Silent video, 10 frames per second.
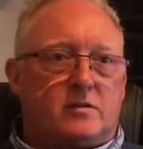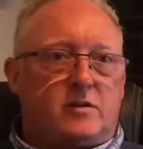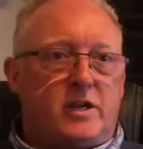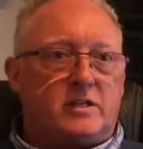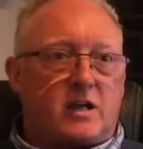
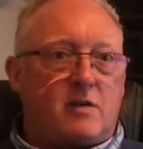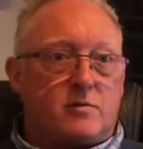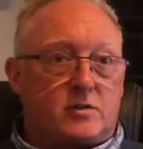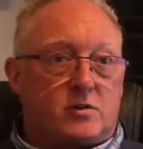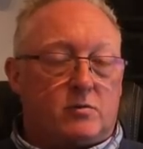years I was
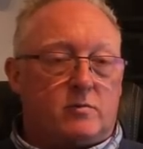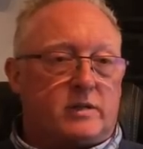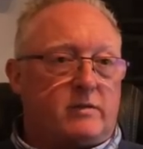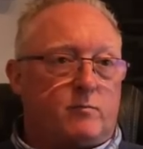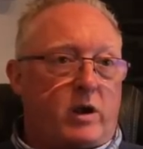at school
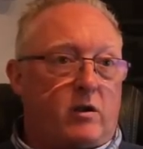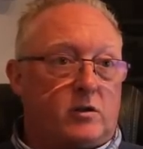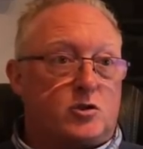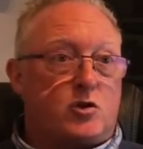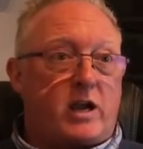was when all
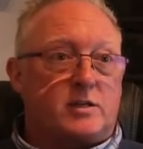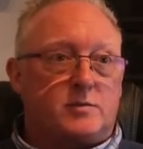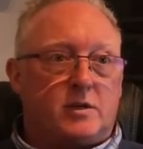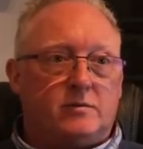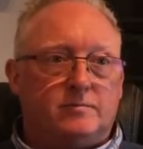the strikes
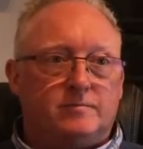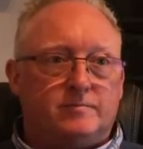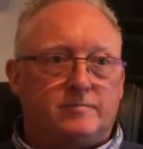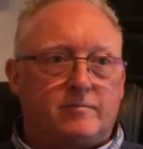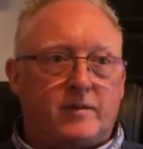was on,
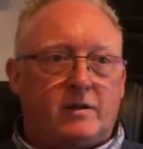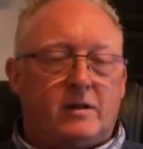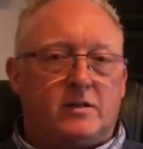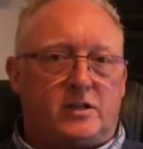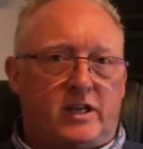
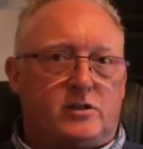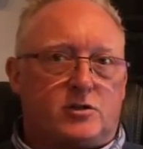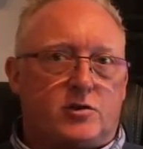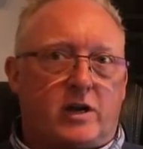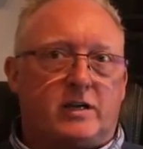the teacher
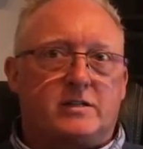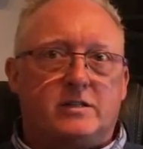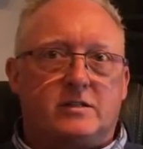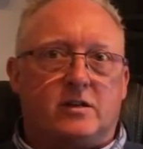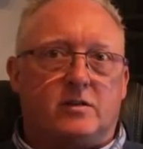strikes,
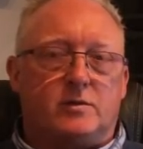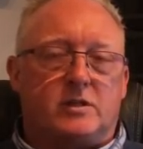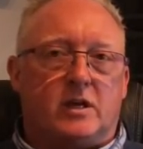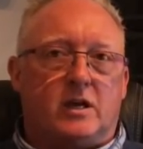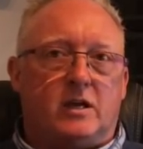so there was
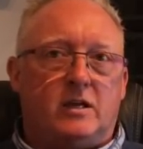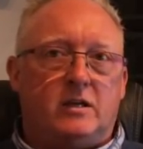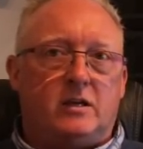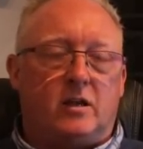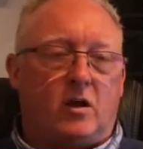a
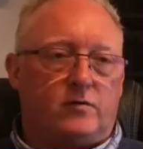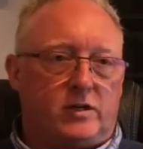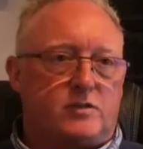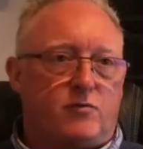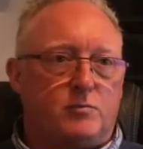lot of
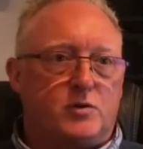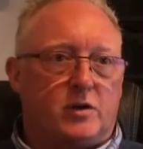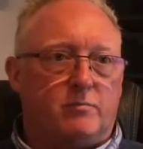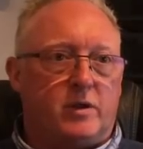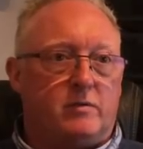
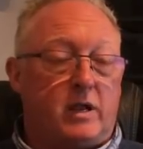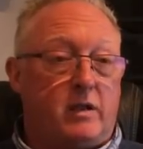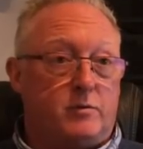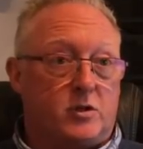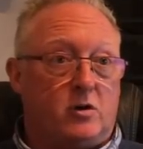disruption. And
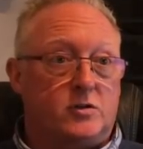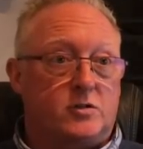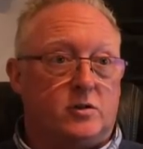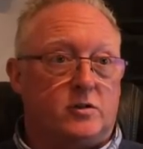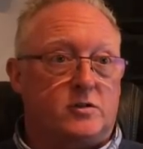there was
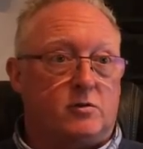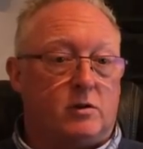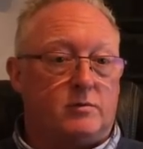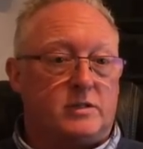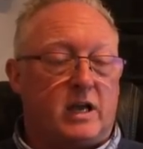also the school
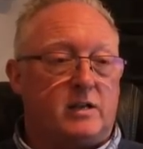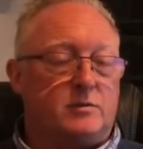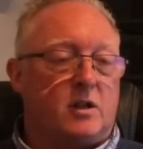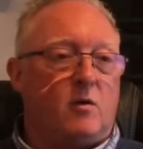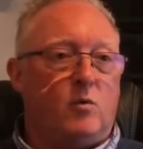I was at, there
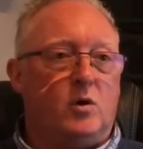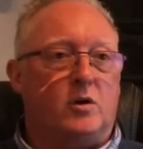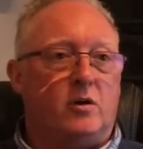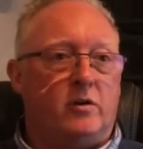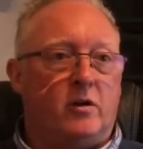was a lot of work
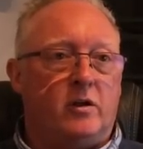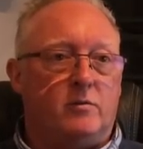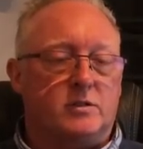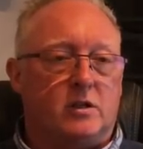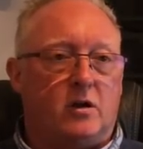going on, and there
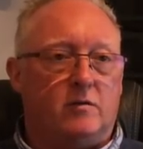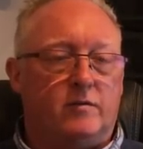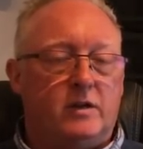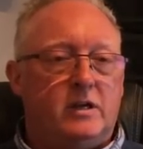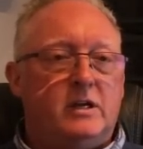was a lot of
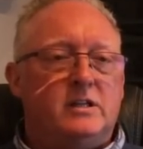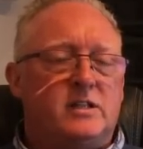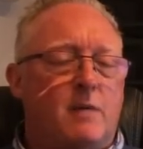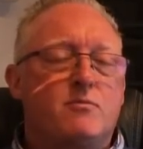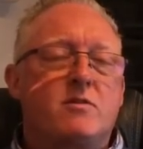
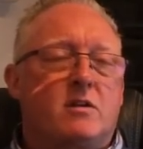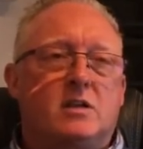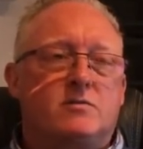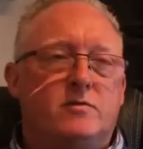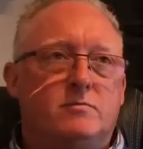temporary
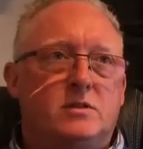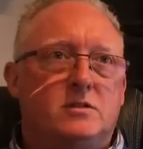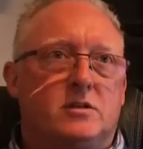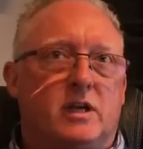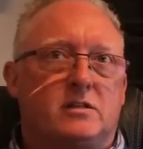classrooms,
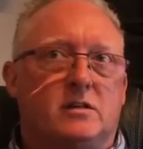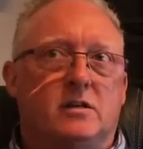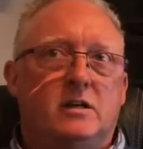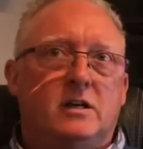so you had to